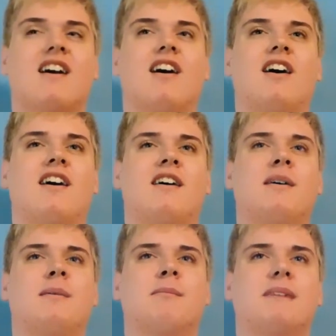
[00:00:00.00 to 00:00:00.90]

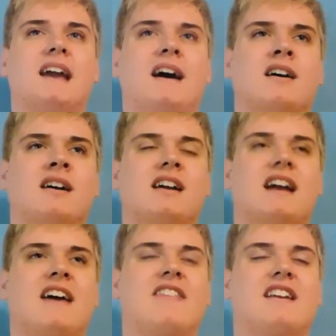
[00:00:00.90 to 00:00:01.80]
Yeah.
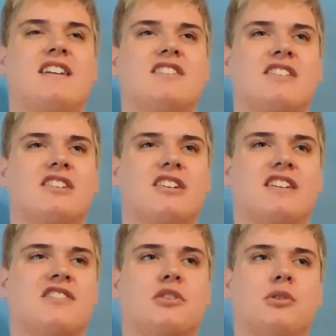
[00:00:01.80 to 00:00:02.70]
And then he just
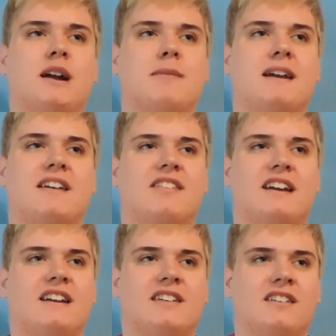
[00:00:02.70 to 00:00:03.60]
started screaming,
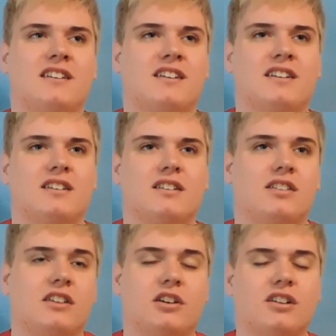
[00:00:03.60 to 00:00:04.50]
like
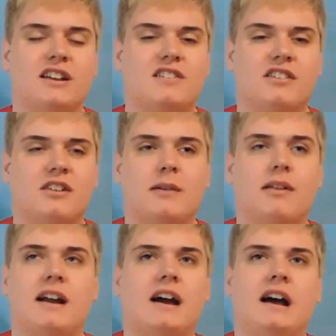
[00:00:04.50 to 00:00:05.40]
literally just screaming
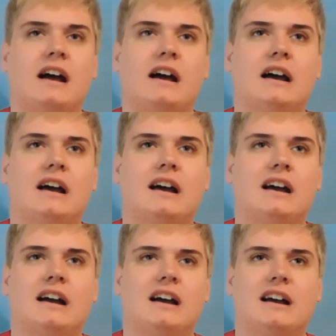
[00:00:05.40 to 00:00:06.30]
like,
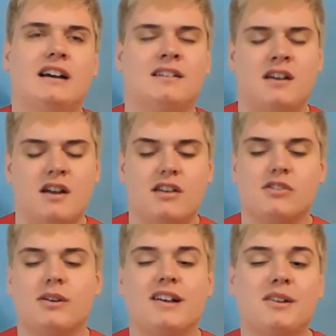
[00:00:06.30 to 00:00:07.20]
ah.
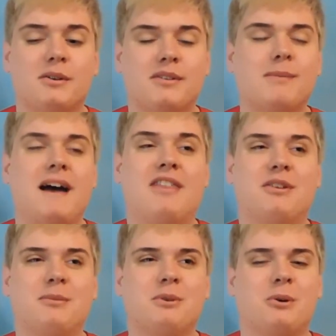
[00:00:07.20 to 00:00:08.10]
So I closed the
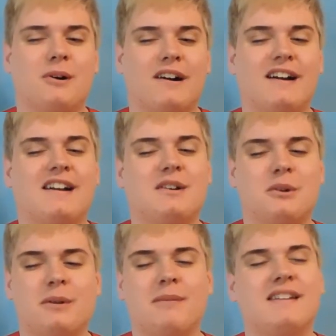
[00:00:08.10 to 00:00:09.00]
bathroom door, and I
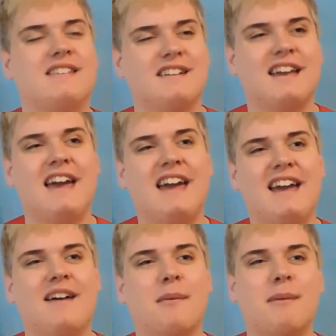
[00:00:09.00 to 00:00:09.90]
told him, I said,
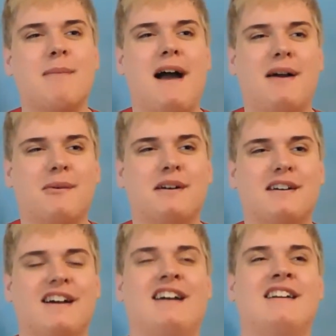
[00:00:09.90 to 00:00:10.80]
okay, I'll be back when you're
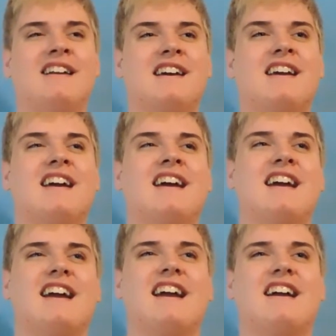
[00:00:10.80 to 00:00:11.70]
done.
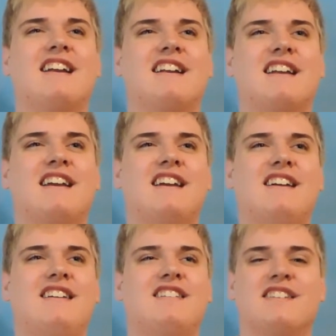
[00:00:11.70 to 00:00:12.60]
And
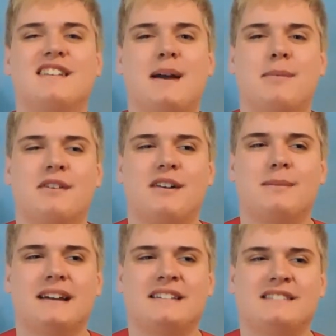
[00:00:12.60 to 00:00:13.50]
he just kept
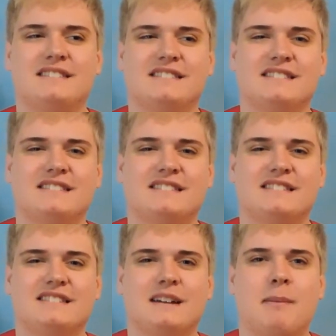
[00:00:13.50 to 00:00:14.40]
screaming
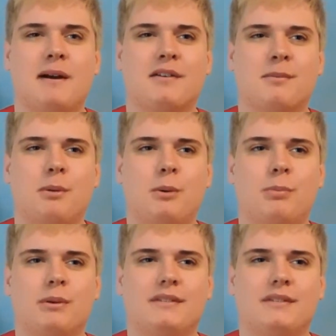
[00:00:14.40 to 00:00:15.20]
about his poop.